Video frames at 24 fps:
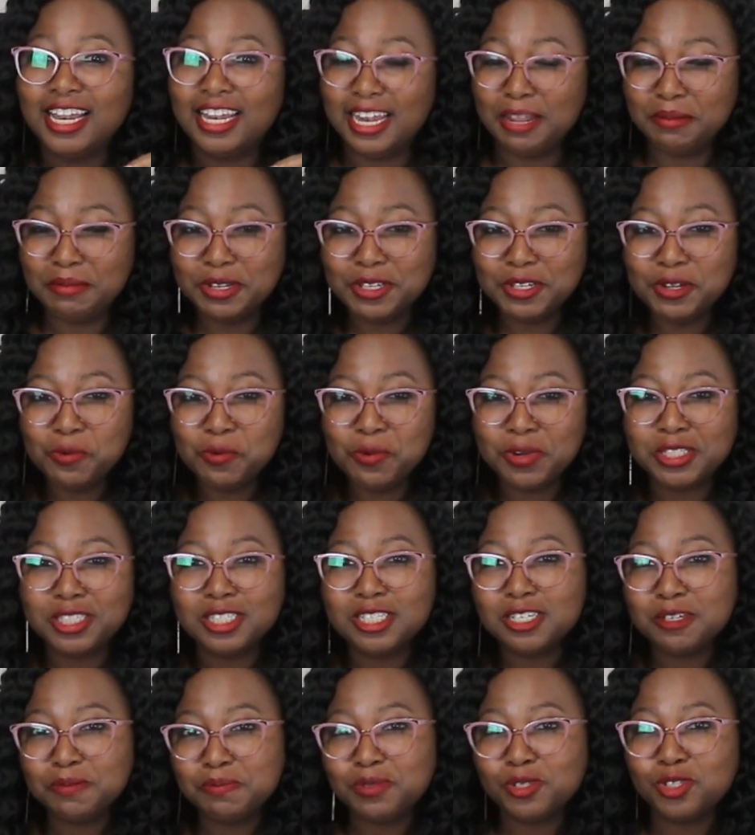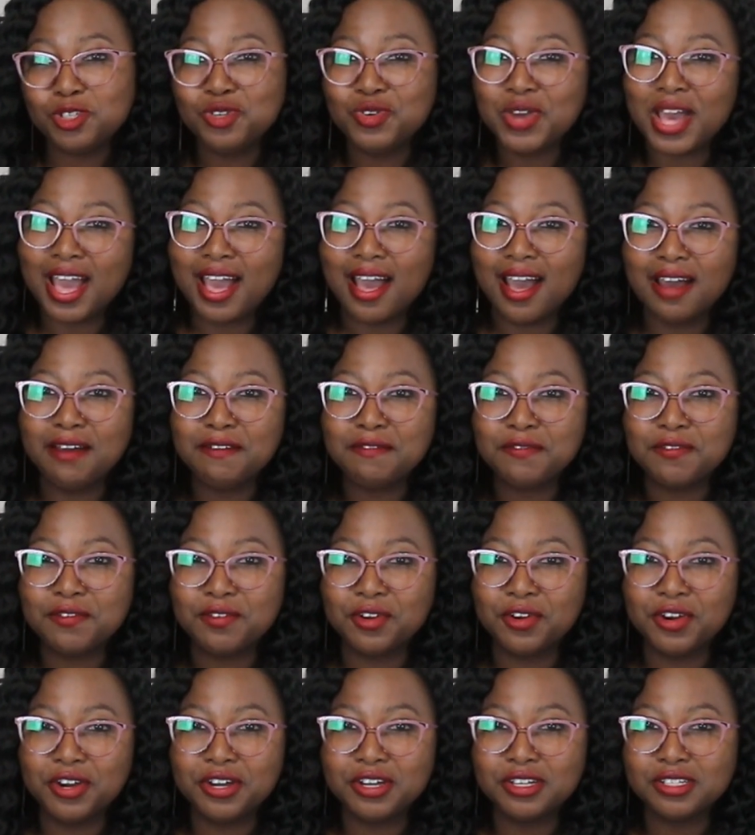Let me know what tips you have
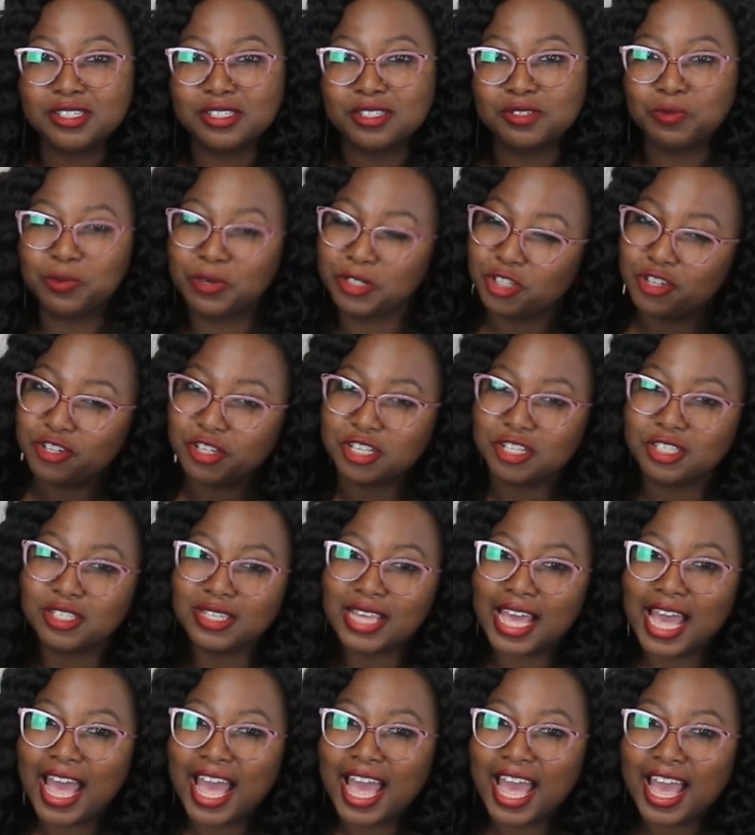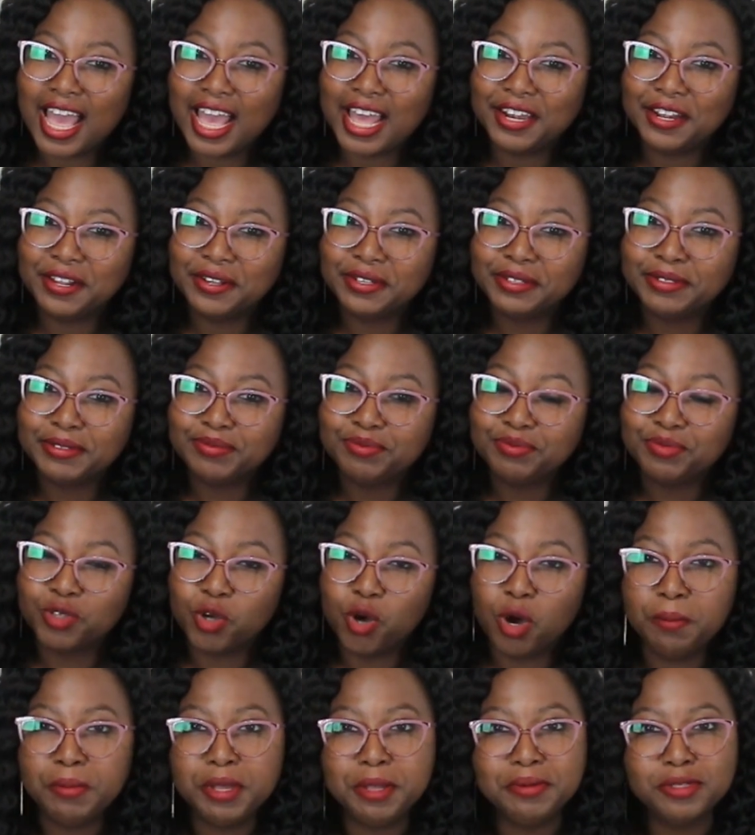for us, what you need to add
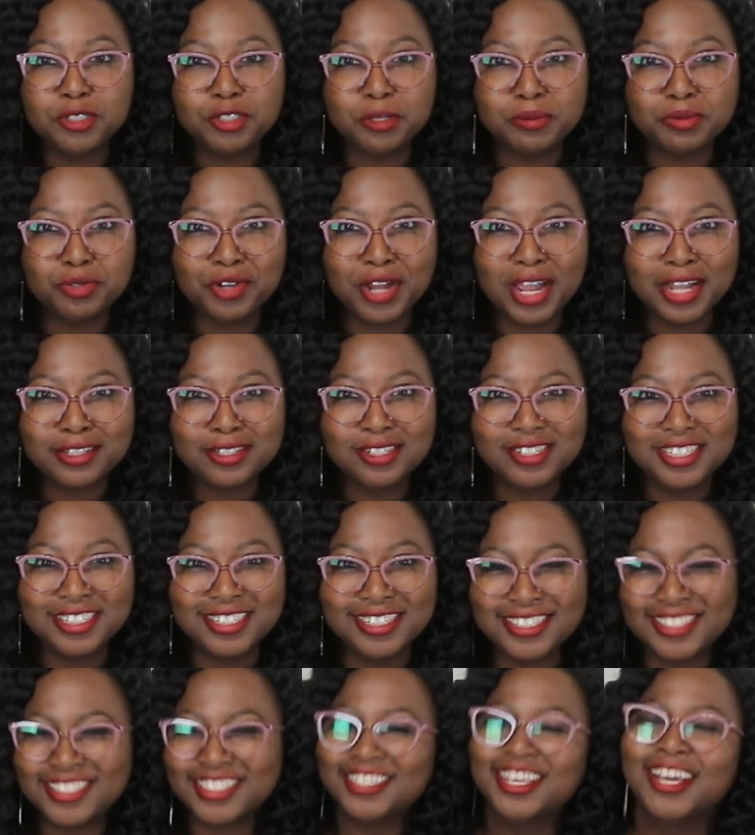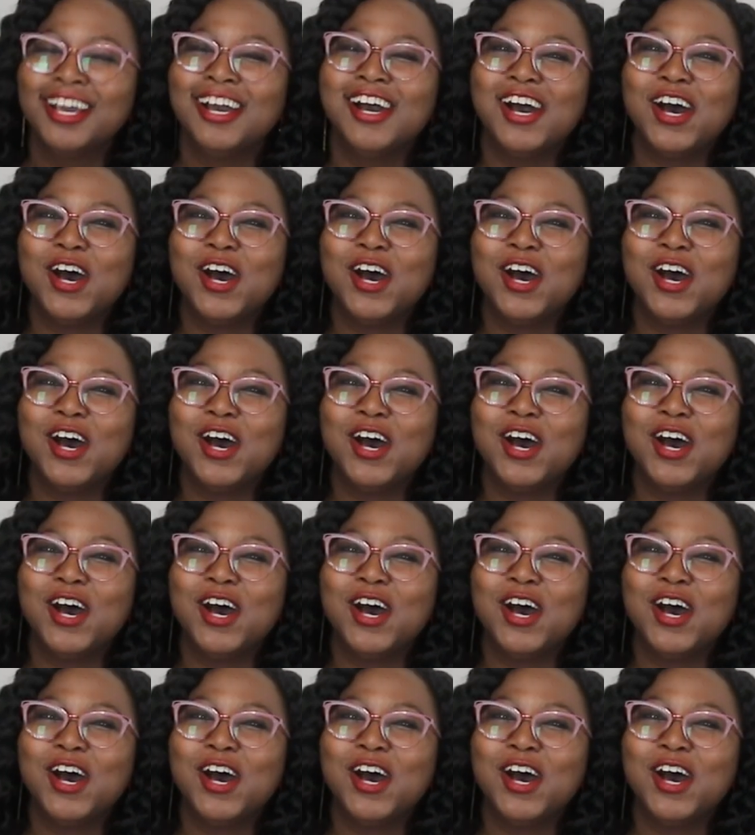or maybe subtract to this.